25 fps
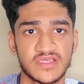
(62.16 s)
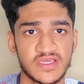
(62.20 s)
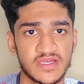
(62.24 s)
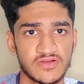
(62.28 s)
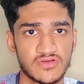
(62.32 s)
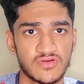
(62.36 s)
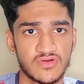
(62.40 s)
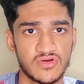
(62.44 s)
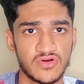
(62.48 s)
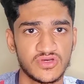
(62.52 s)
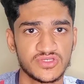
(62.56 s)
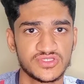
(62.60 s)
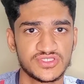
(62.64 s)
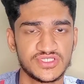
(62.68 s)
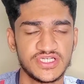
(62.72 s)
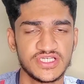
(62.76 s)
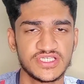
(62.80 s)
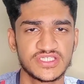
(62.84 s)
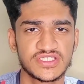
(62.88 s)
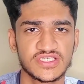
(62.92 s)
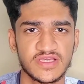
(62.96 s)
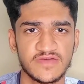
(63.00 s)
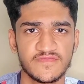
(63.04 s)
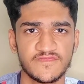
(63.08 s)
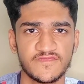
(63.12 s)
can cause
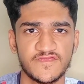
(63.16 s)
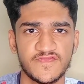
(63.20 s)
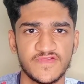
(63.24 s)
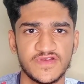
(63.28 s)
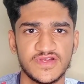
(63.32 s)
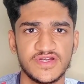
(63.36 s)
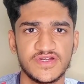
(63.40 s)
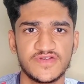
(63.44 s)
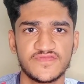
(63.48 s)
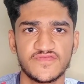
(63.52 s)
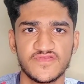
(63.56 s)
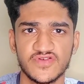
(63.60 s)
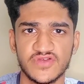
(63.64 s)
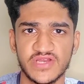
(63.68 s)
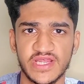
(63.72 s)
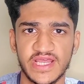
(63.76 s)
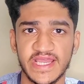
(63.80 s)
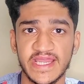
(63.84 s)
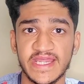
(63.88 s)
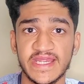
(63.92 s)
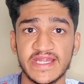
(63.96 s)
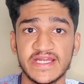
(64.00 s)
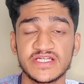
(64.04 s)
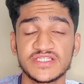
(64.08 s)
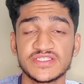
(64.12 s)
discomfort for
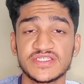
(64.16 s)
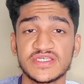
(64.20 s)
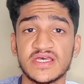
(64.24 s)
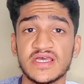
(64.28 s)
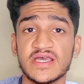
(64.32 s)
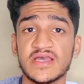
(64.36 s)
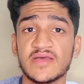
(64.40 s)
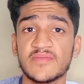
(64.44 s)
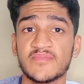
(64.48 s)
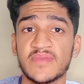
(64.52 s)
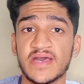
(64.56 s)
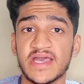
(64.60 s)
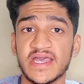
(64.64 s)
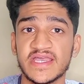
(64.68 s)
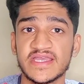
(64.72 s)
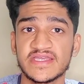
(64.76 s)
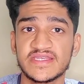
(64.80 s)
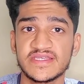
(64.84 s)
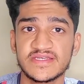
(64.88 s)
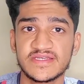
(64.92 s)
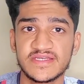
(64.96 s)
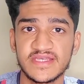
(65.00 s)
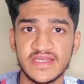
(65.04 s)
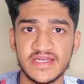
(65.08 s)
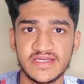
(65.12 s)
ants by
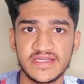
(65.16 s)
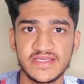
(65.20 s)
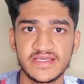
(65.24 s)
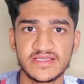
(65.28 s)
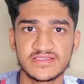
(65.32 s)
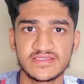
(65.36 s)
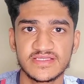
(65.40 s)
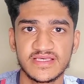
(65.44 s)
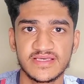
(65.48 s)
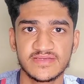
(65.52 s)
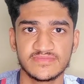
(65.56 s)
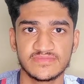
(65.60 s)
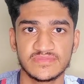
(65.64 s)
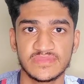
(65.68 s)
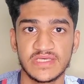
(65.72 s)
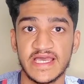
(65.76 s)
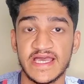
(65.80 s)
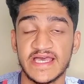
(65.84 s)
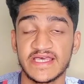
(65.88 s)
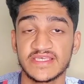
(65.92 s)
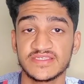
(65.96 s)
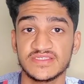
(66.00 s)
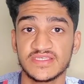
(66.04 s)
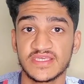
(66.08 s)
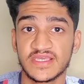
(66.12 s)
irritating them,
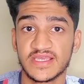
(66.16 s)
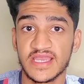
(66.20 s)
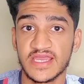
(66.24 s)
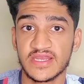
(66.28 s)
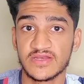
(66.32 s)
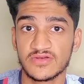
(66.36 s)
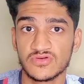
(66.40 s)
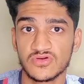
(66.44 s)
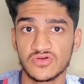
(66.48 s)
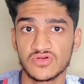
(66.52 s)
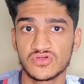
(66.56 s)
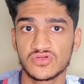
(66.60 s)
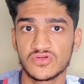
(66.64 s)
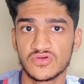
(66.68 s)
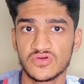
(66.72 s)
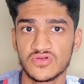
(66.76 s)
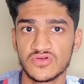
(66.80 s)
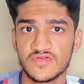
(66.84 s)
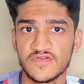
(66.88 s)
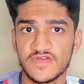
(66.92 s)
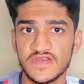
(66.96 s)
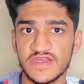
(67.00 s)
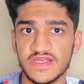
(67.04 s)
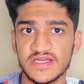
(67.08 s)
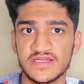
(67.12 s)
as they cannot
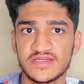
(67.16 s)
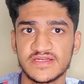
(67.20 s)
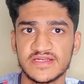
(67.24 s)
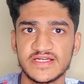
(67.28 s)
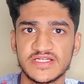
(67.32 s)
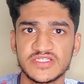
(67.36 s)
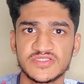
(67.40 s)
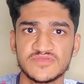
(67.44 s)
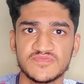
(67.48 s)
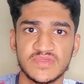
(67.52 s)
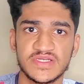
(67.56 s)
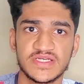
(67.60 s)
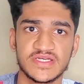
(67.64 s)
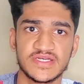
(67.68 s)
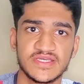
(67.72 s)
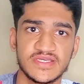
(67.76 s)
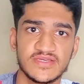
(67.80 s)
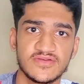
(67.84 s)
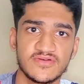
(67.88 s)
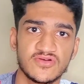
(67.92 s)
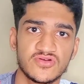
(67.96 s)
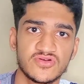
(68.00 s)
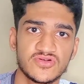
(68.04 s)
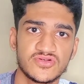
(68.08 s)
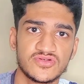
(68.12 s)
tolerate its
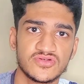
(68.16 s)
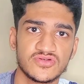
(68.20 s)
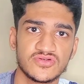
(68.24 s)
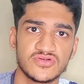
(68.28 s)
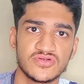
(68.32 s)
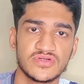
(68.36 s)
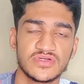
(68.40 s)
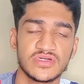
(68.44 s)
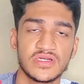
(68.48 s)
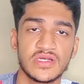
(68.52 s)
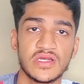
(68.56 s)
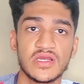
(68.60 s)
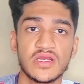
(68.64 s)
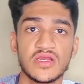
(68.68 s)
minty odor.